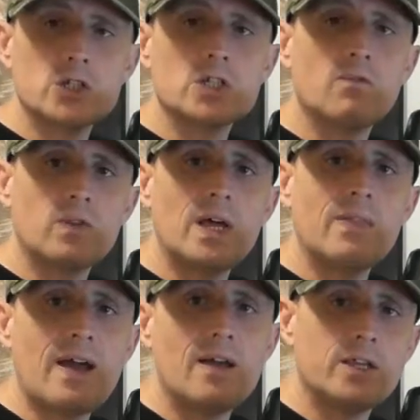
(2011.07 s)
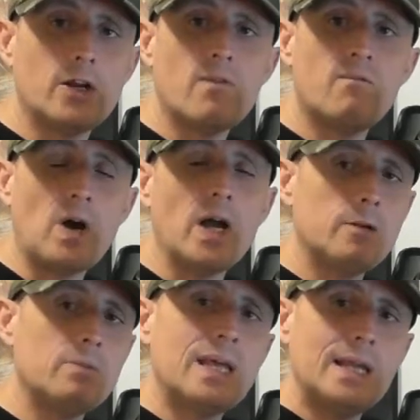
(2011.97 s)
patch and stuff like that, you know, fine,